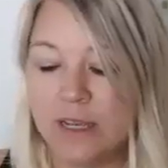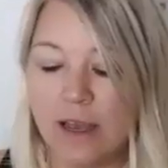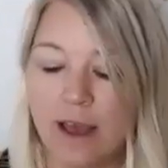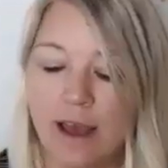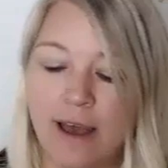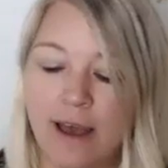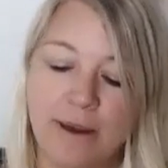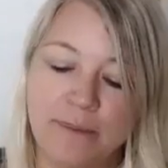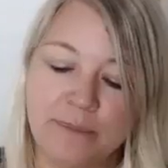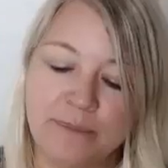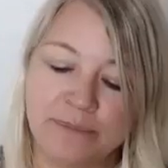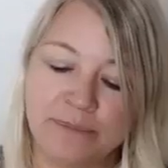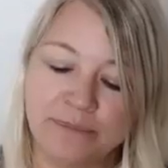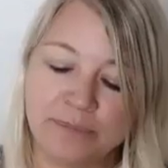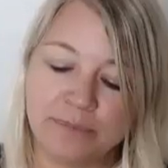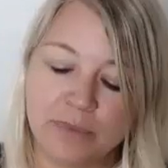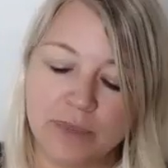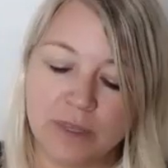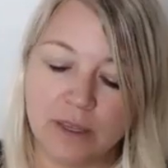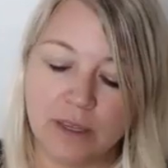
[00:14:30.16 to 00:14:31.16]

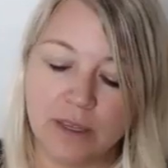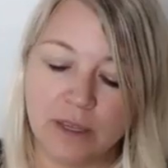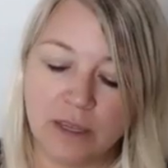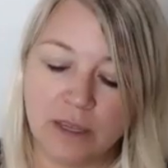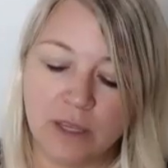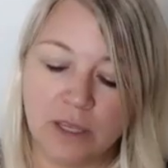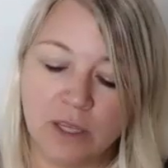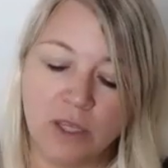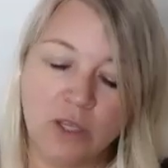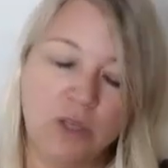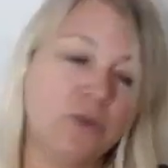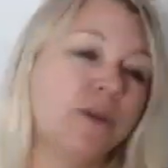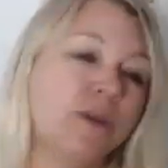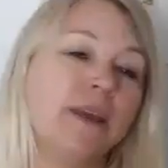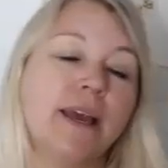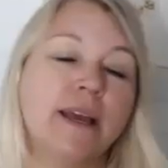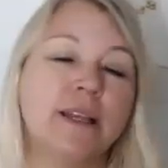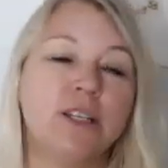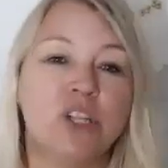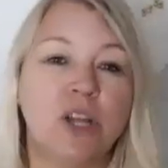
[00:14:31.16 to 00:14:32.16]
you can
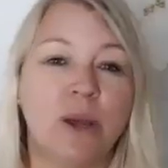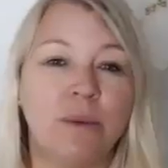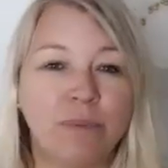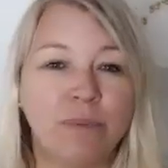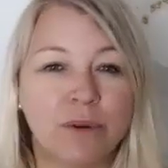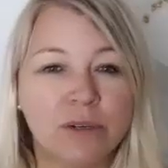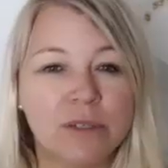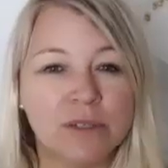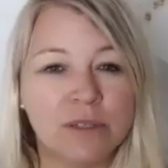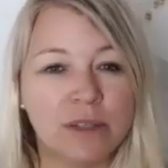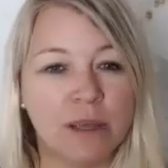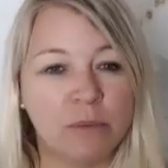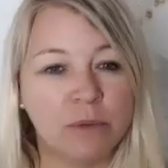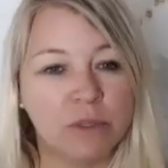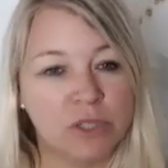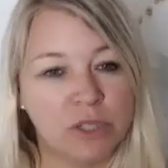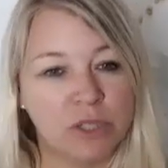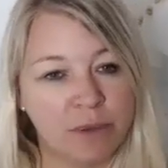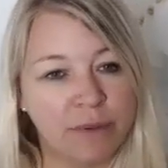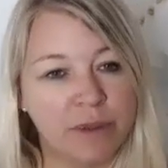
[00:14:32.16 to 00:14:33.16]
get jumpers that
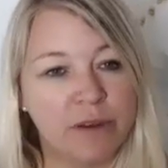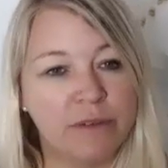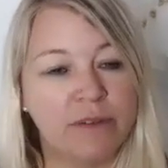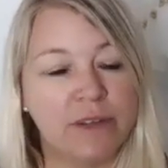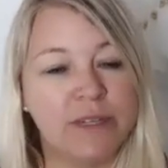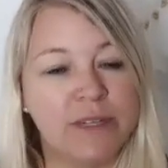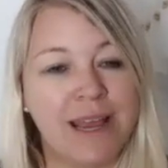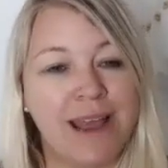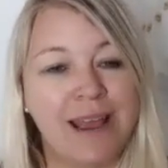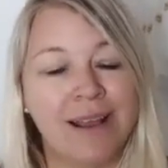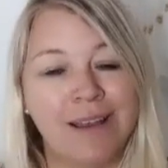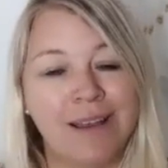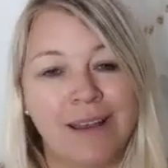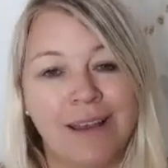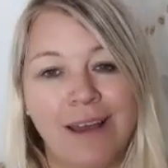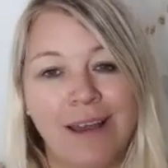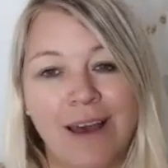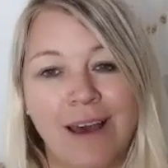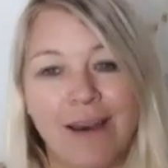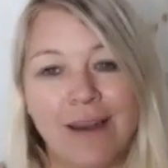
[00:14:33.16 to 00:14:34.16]
will jump out of a deck.
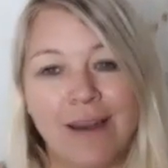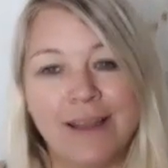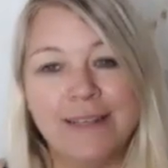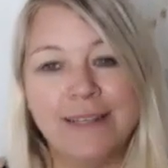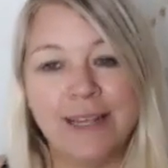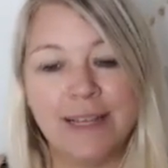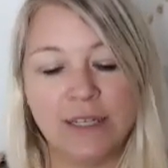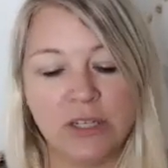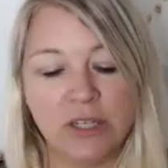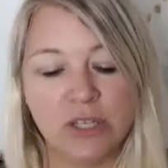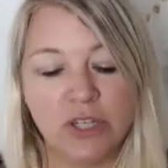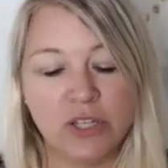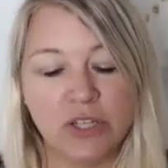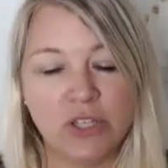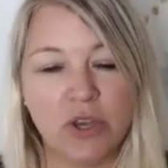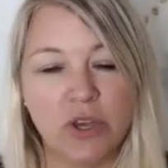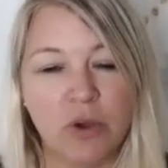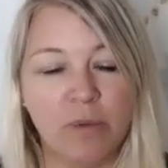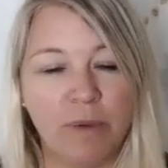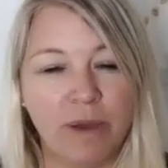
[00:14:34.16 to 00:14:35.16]
I tend to
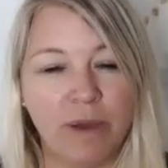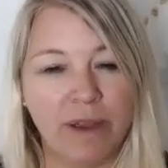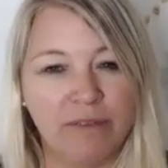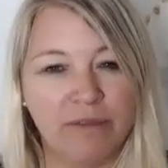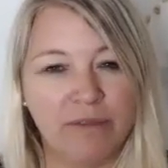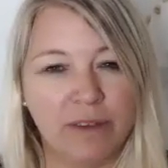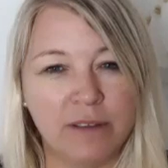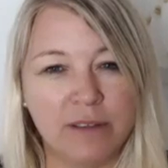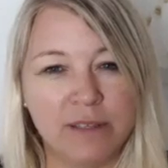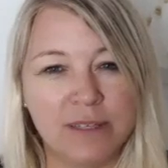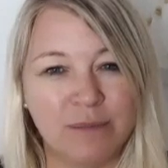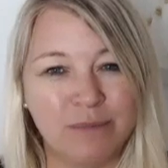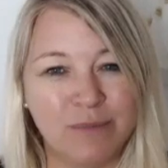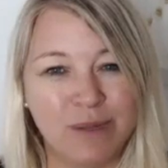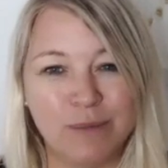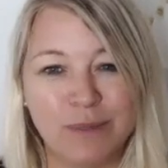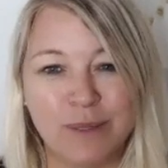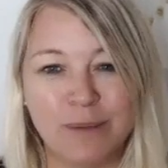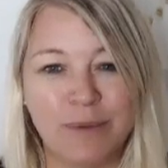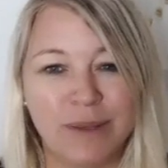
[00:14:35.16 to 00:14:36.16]
just go by feel.
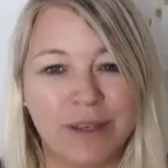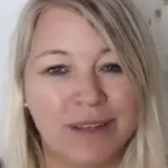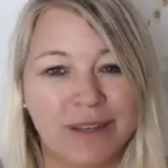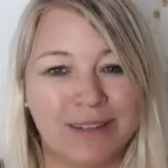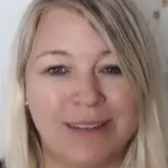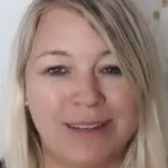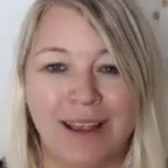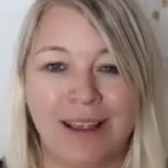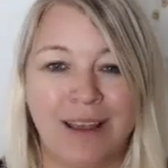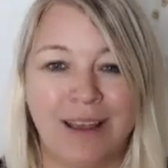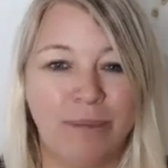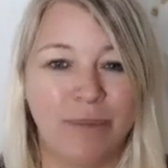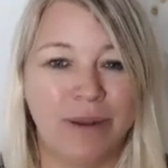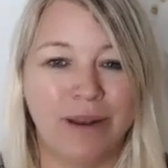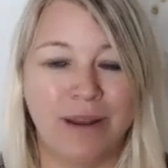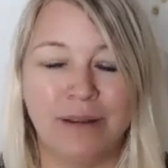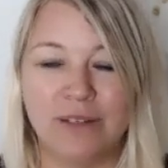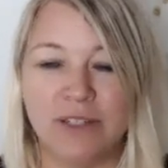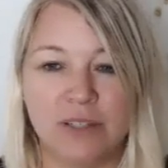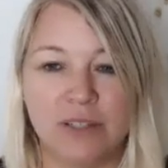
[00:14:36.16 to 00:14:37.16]
Sometimes I pick a deck up
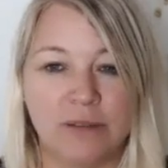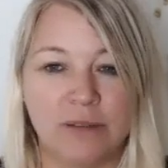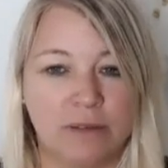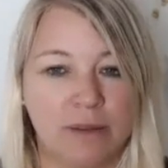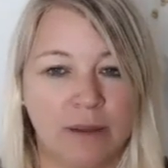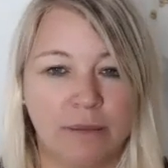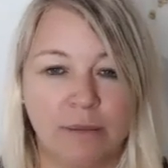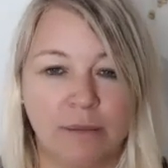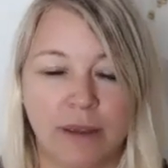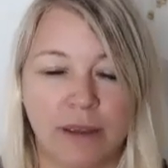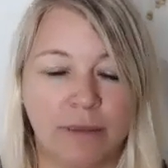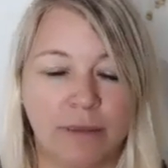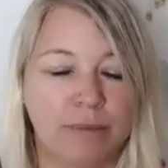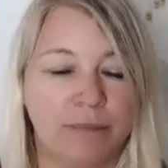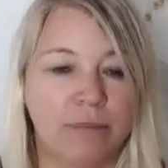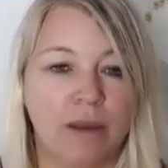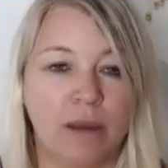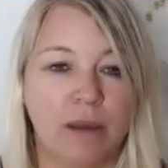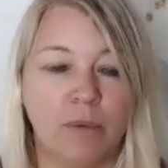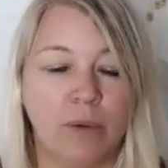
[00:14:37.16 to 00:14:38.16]
and I'm like,
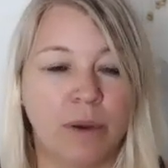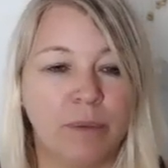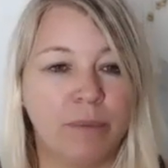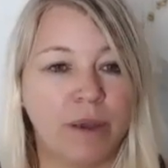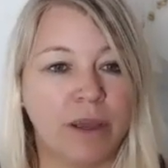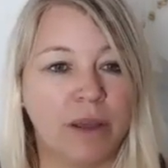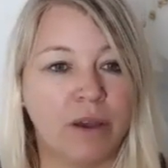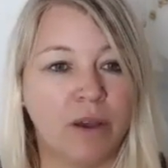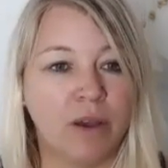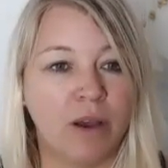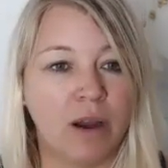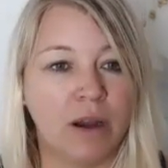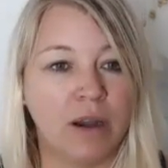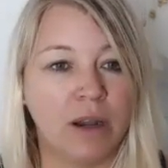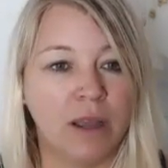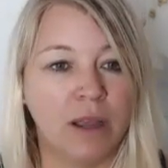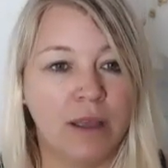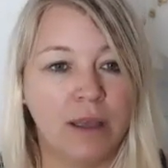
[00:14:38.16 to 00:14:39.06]
I want to pick a card.